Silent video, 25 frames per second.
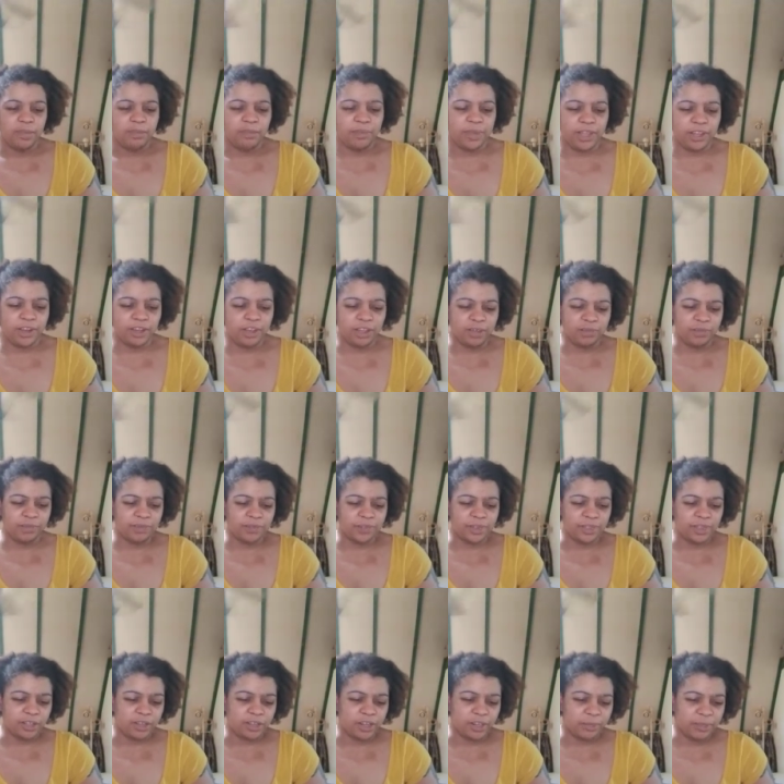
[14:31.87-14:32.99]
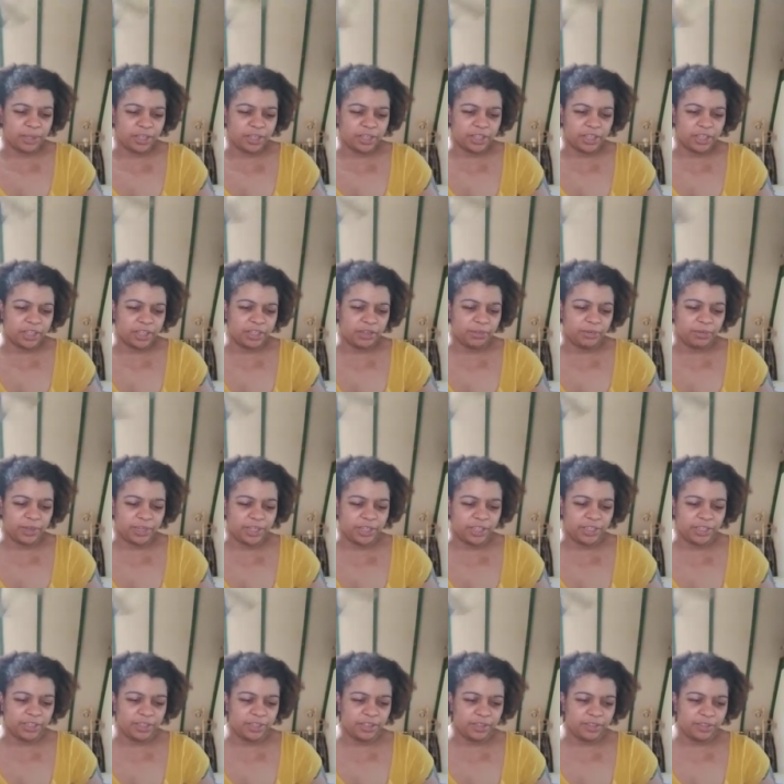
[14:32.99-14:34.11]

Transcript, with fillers: being offered an ability to win.